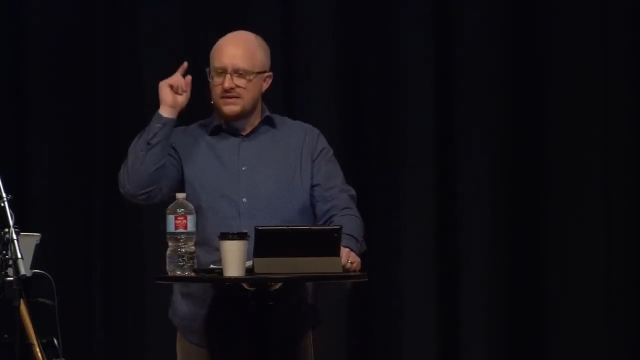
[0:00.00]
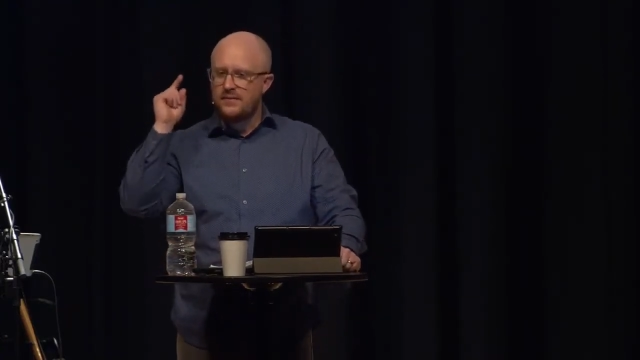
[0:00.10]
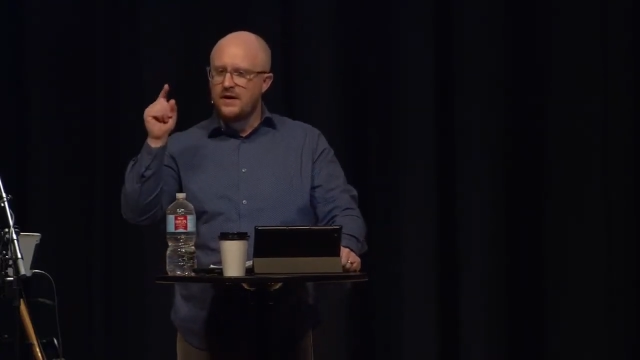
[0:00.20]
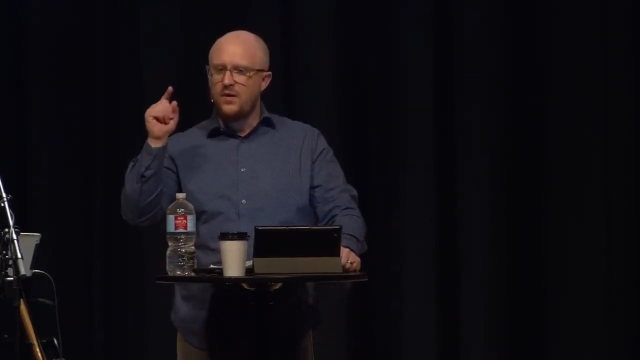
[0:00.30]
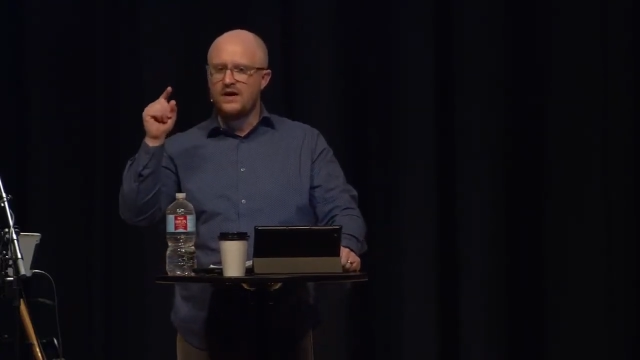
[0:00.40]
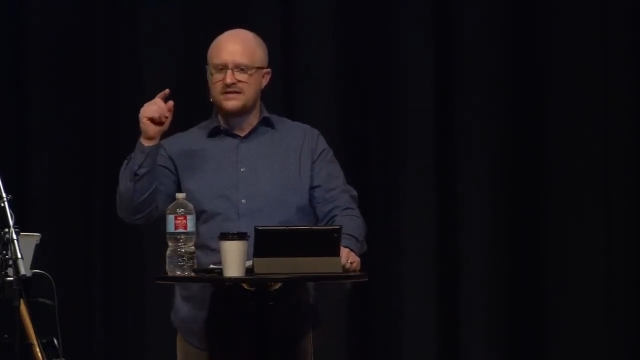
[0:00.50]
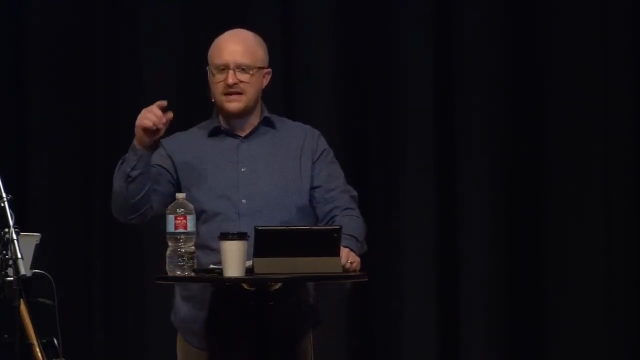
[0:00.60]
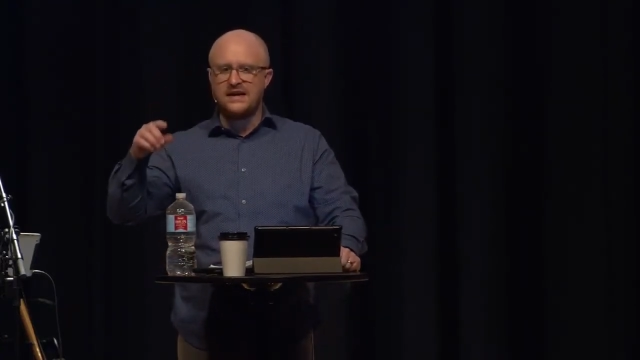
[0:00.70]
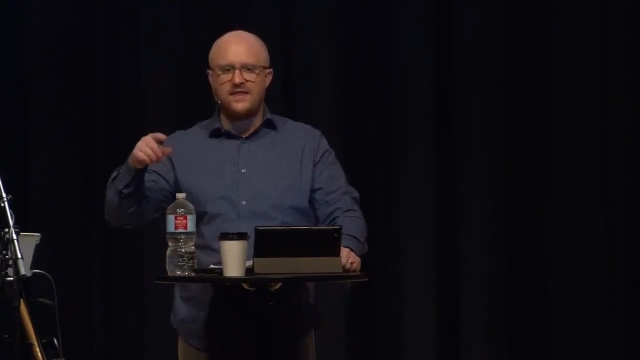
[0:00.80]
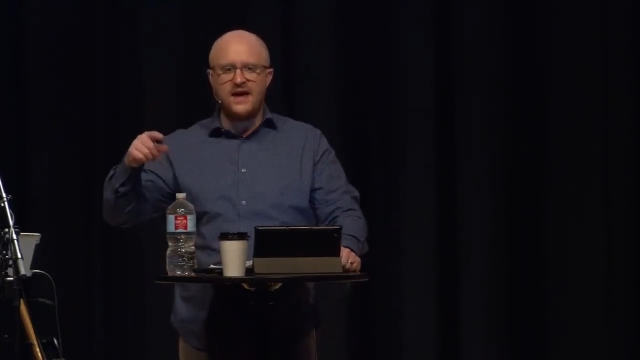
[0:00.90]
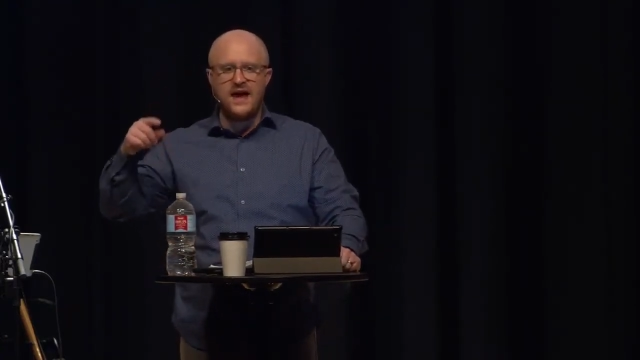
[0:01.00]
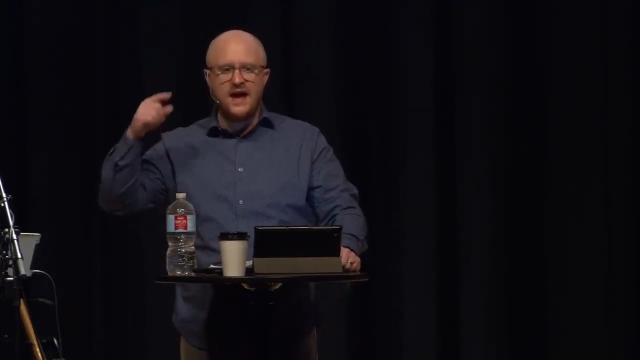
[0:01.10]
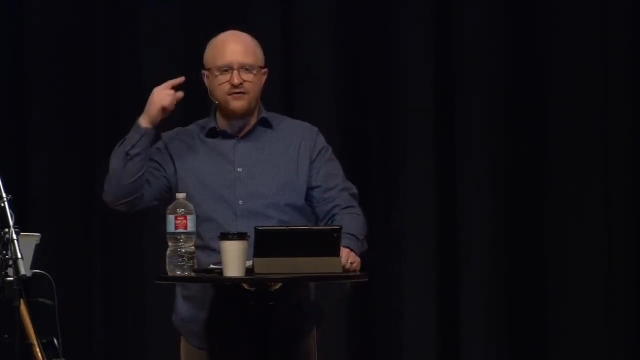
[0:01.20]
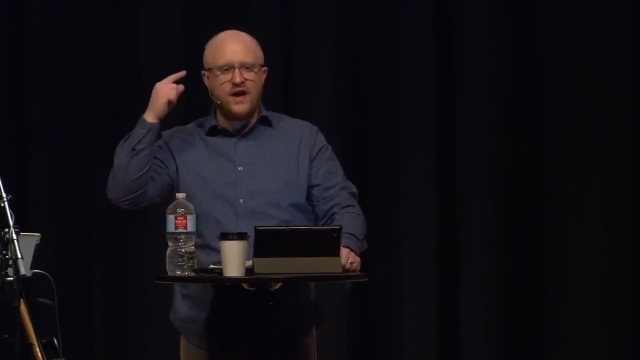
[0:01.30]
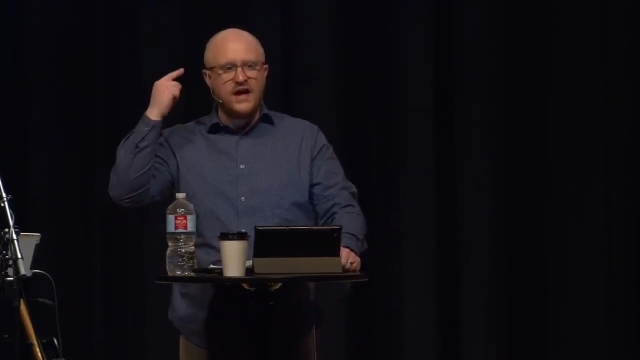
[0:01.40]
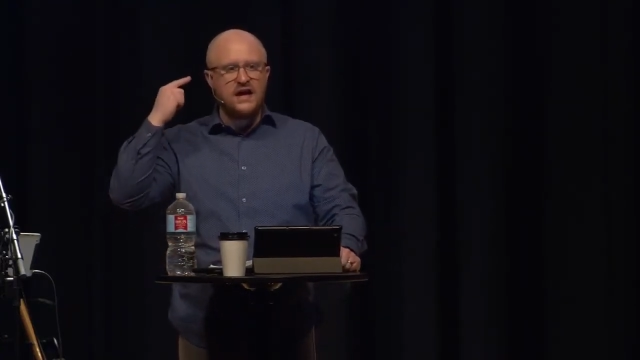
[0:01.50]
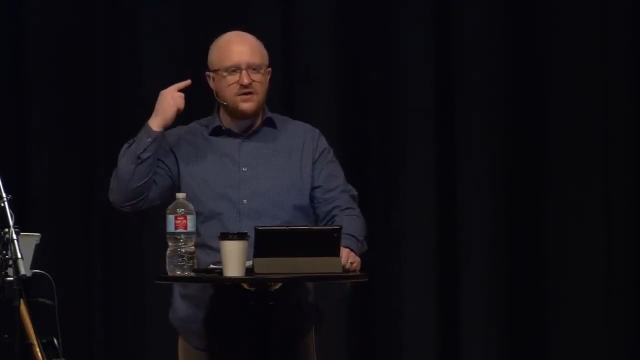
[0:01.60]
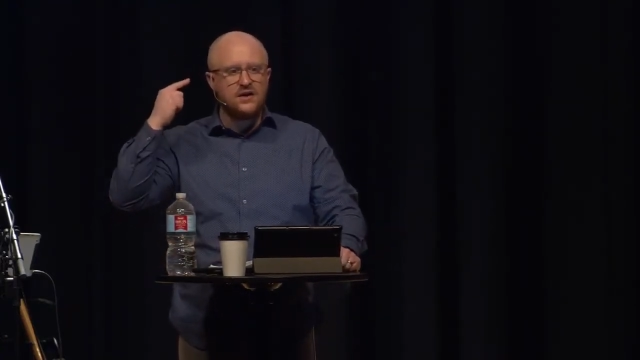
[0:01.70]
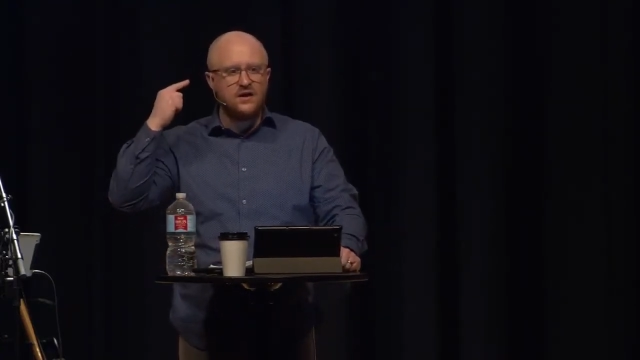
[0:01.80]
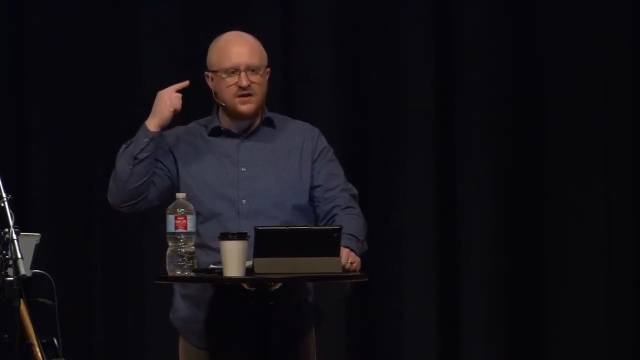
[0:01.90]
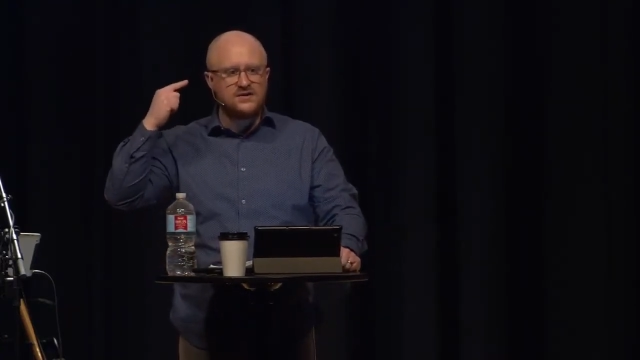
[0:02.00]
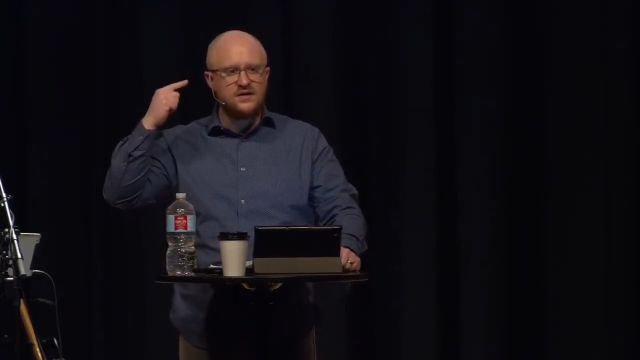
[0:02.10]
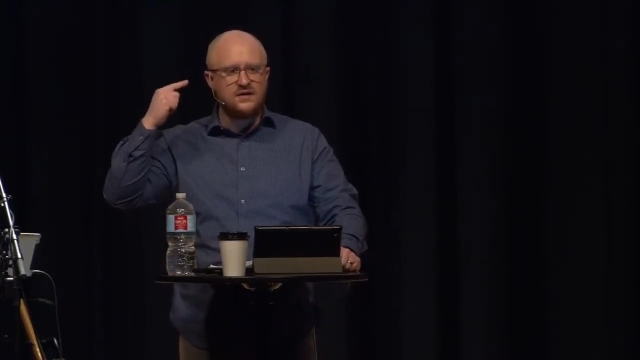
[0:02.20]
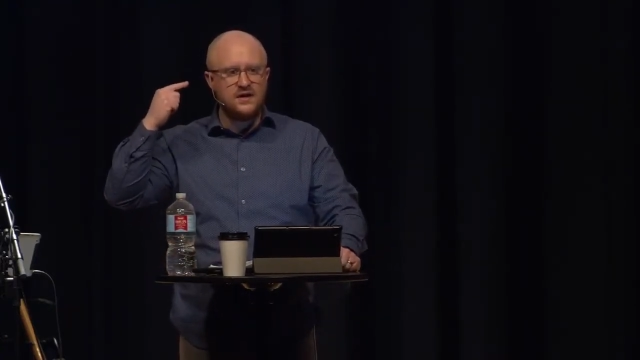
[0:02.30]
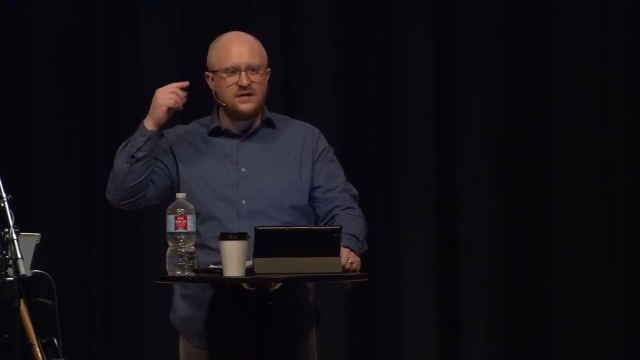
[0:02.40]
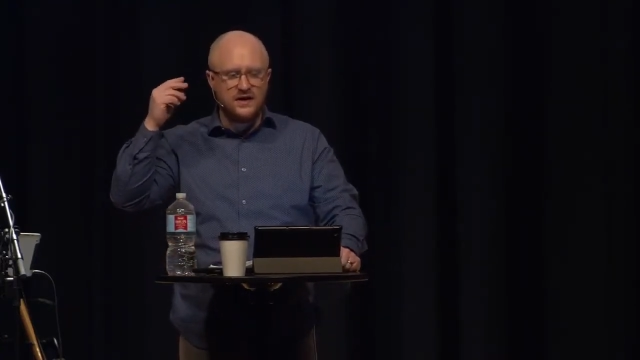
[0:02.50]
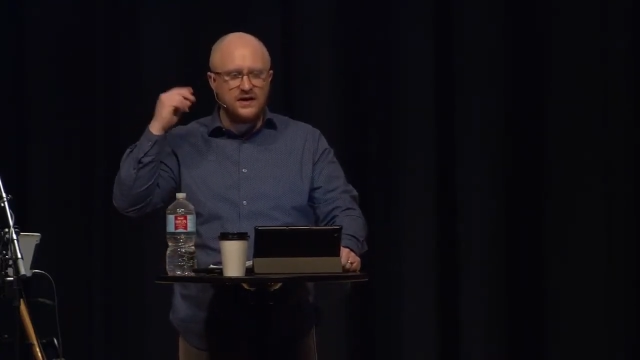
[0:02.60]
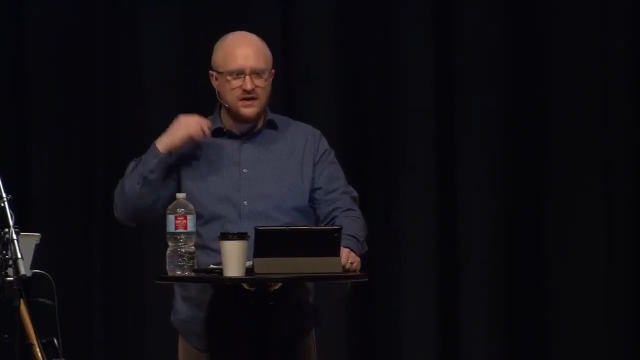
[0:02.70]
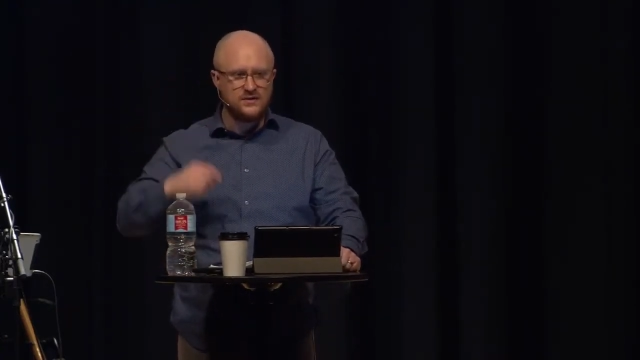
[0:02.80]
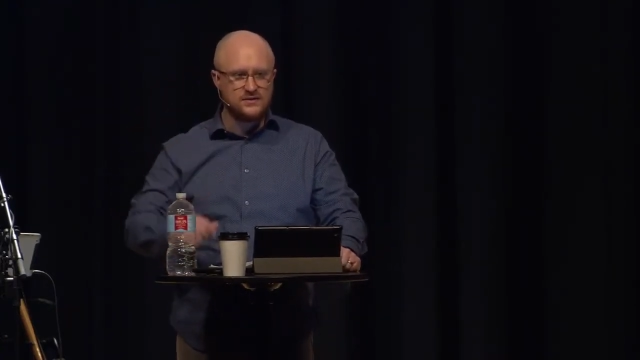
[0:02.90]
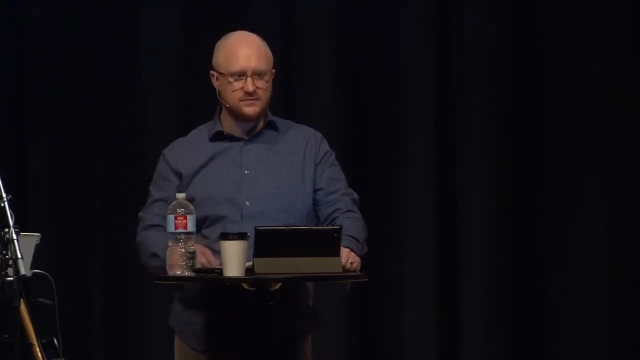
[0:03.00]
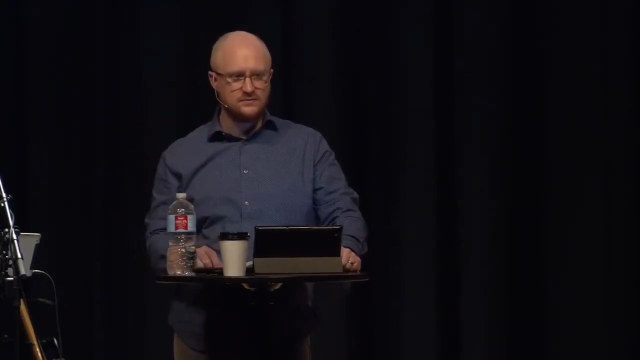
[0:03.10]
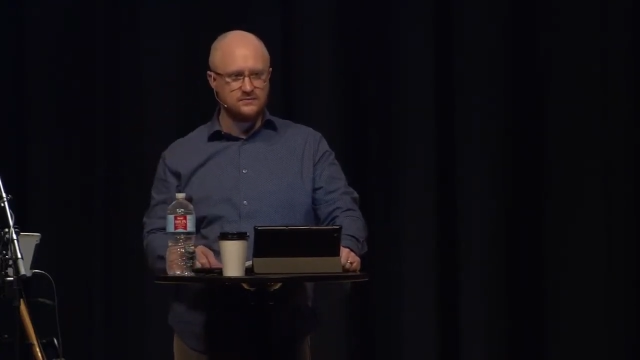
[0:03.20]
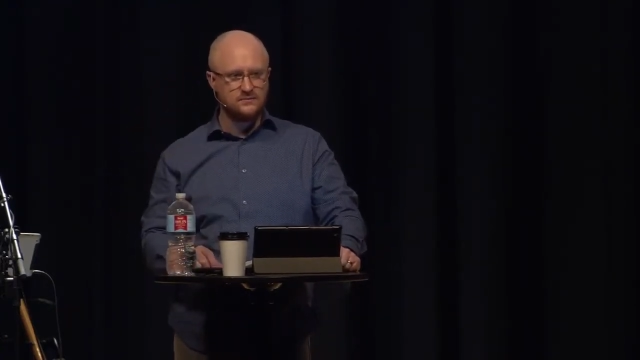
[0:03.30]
somebody walks in and they have hearing loss in their ear, He knows.